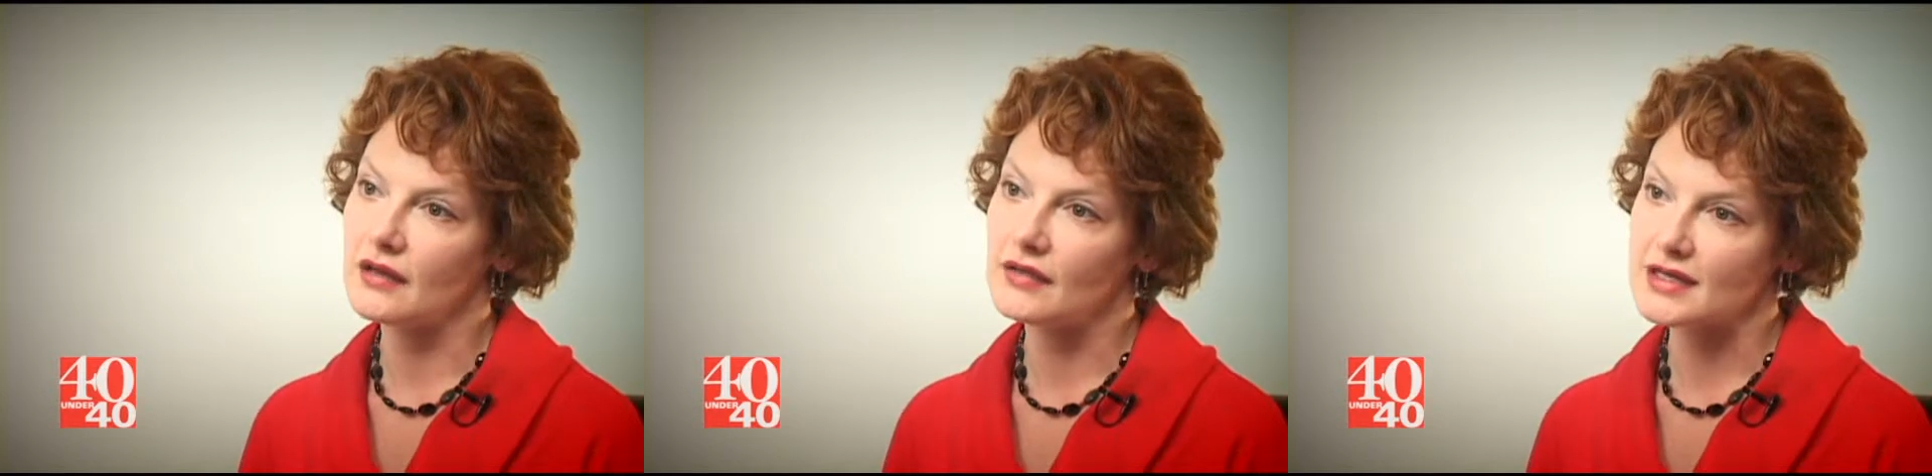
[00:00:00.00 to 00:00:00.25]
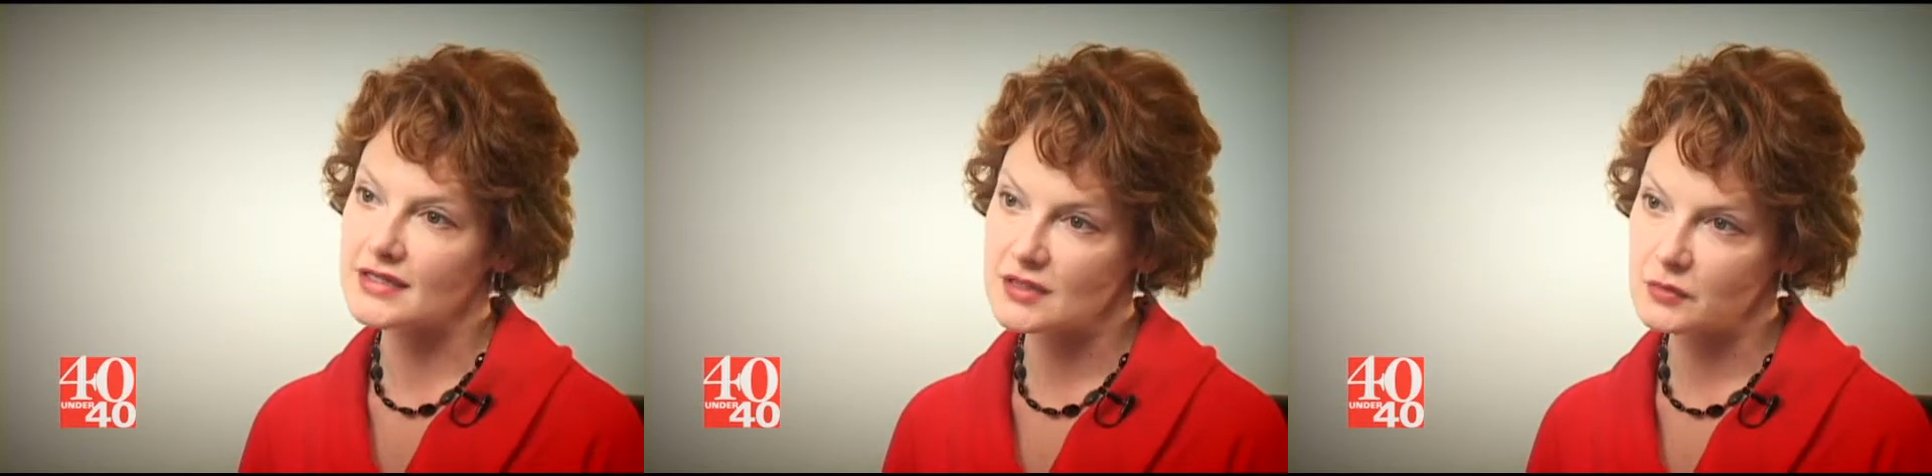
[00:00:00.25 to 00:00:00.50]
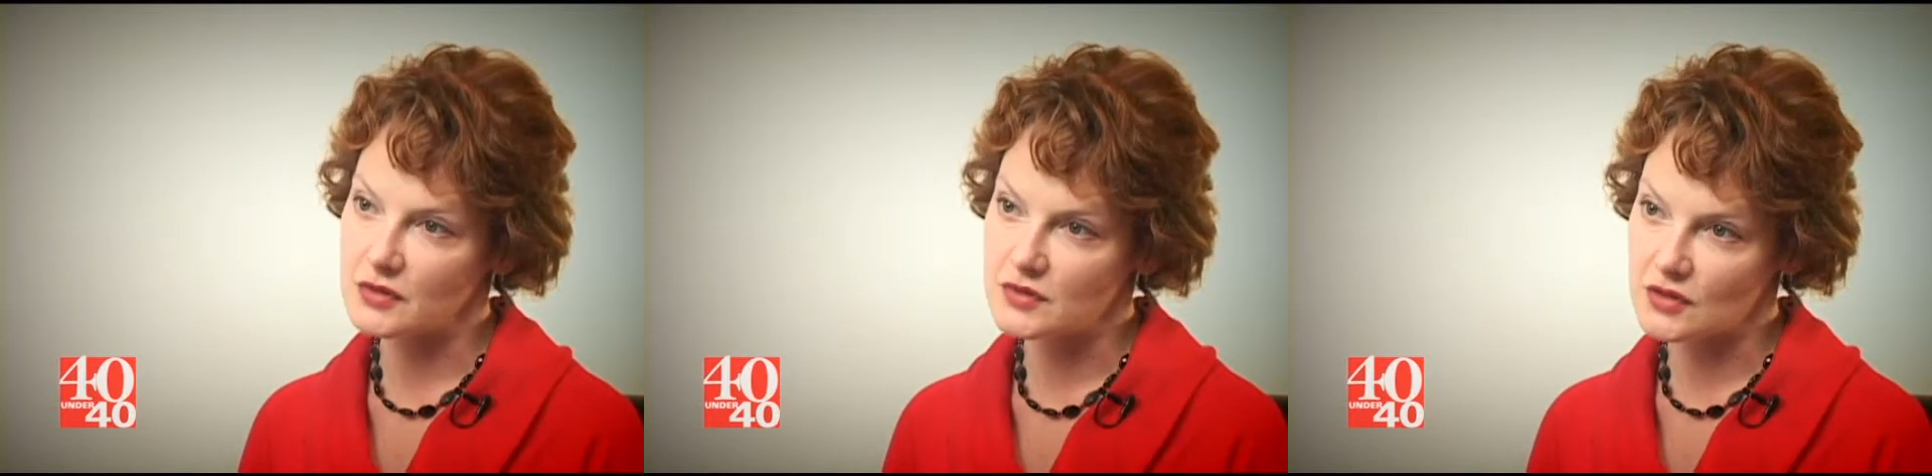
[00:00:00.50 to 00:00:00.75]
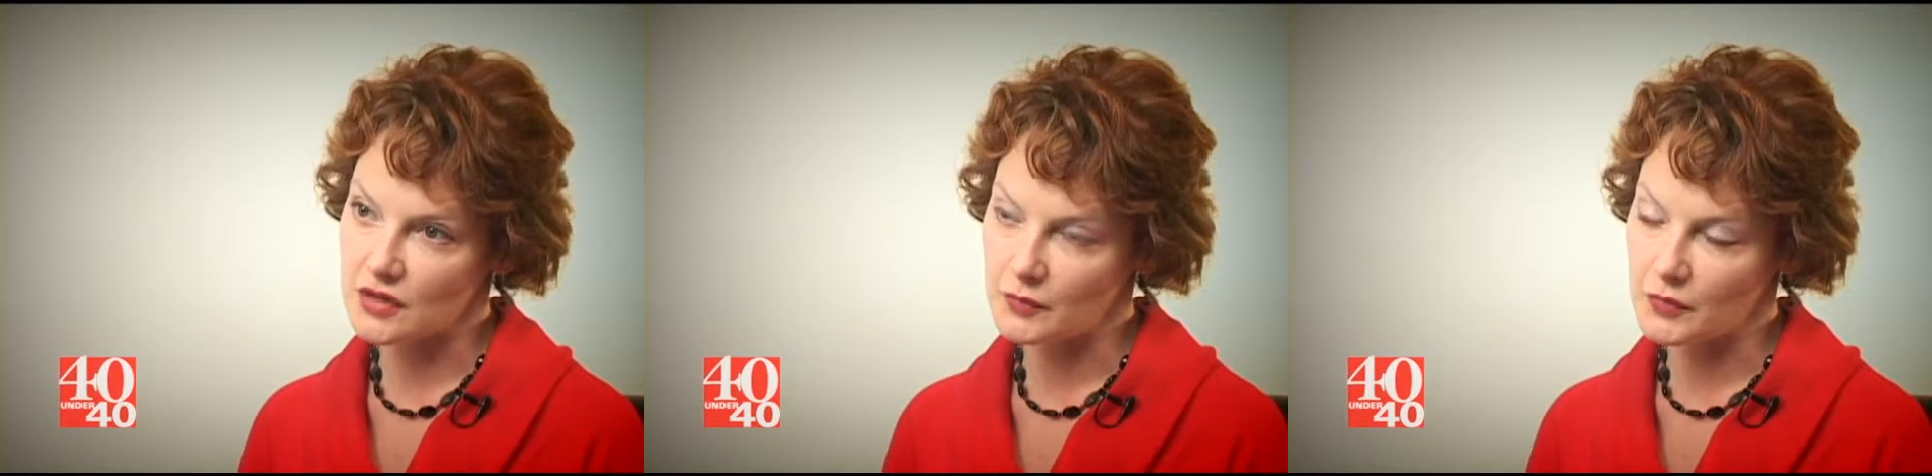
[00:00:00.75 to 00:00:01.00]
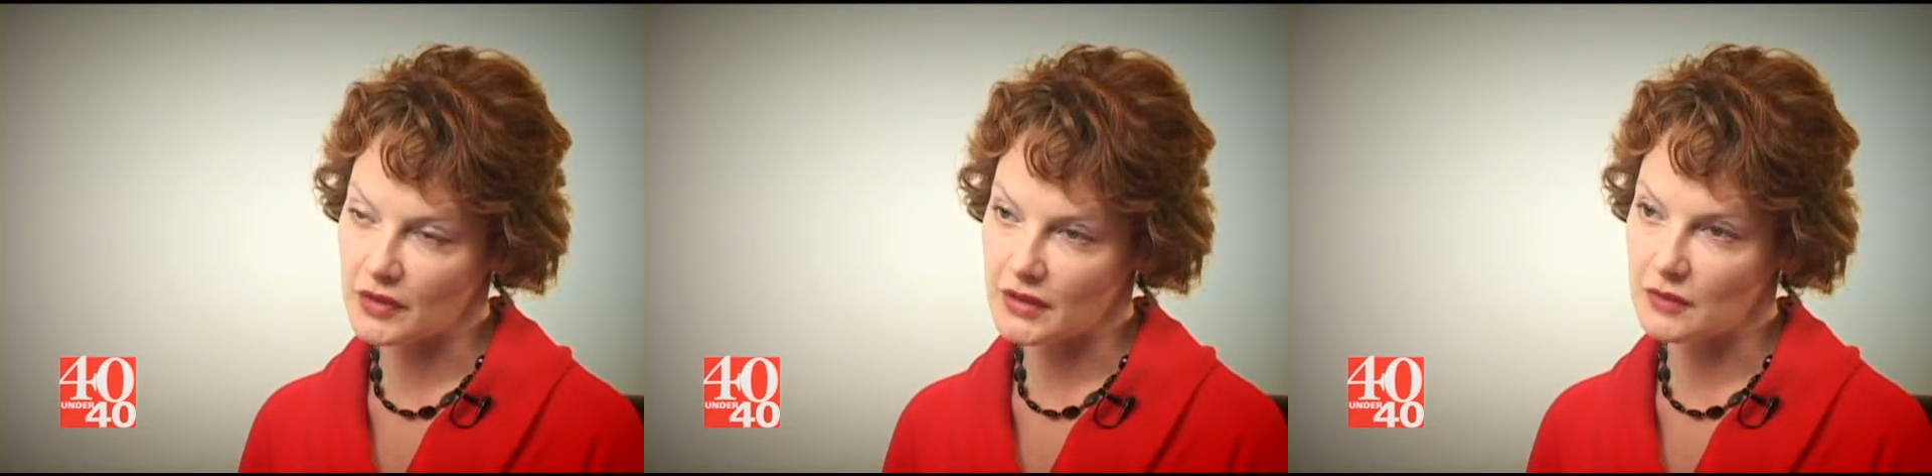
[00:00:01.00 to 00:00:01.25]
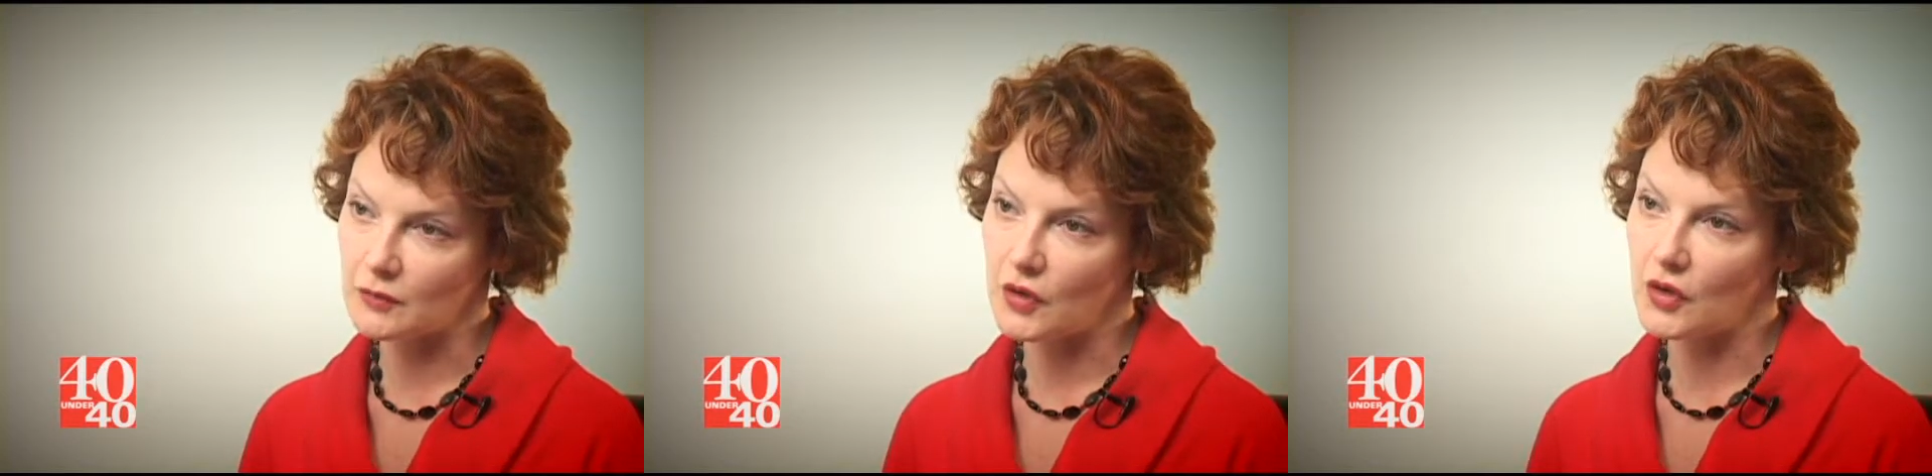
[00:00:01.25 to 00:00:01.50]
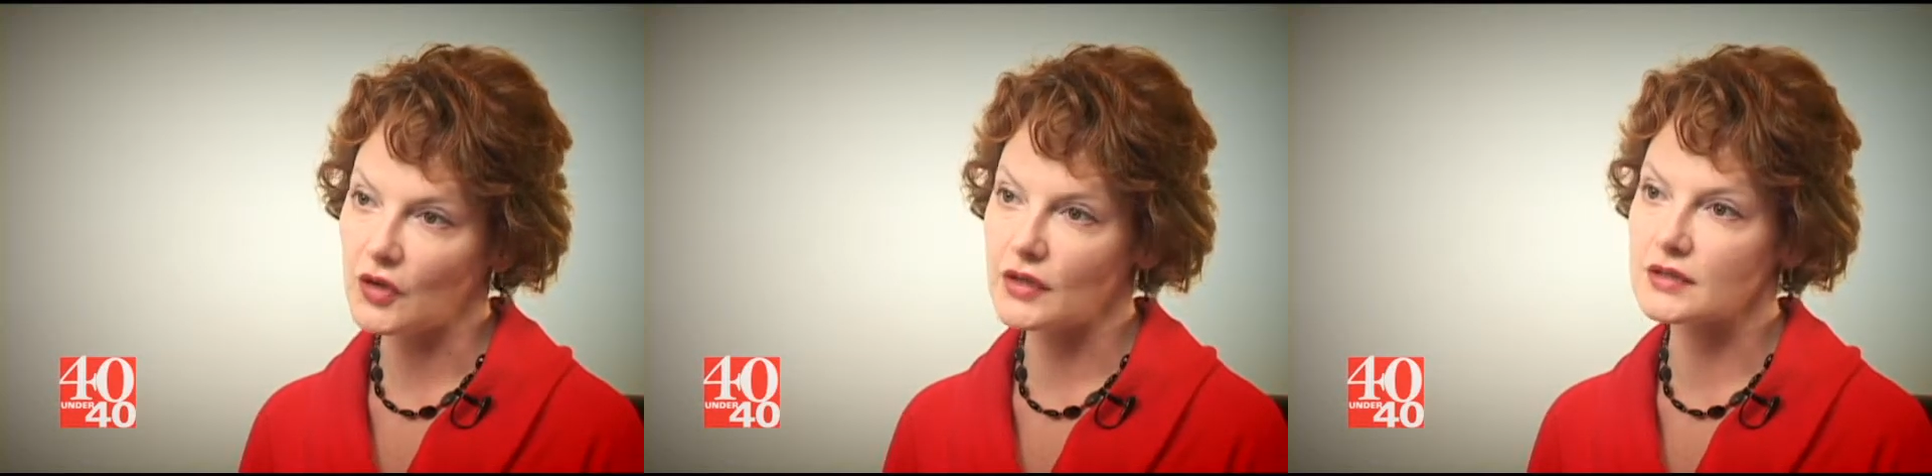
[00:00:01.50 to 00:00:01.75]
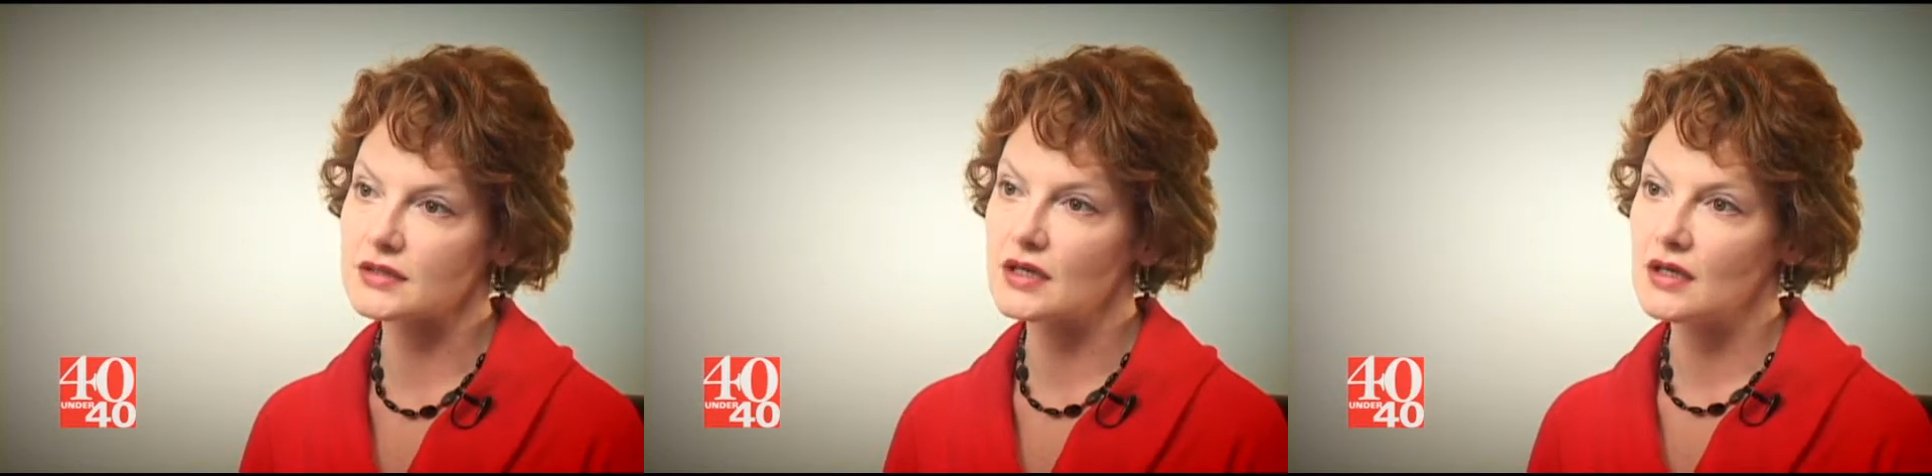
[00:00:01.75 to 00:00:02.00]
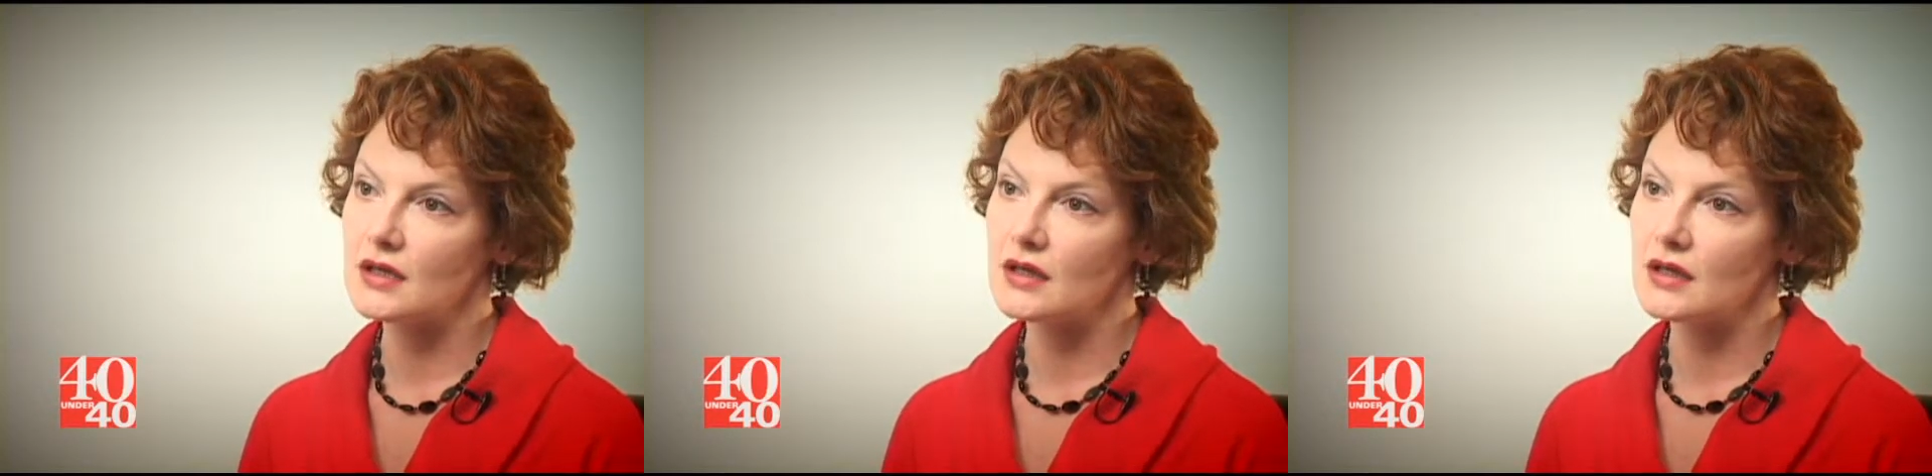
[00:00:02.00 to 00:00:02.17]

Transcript: that's the most heartbreaking part,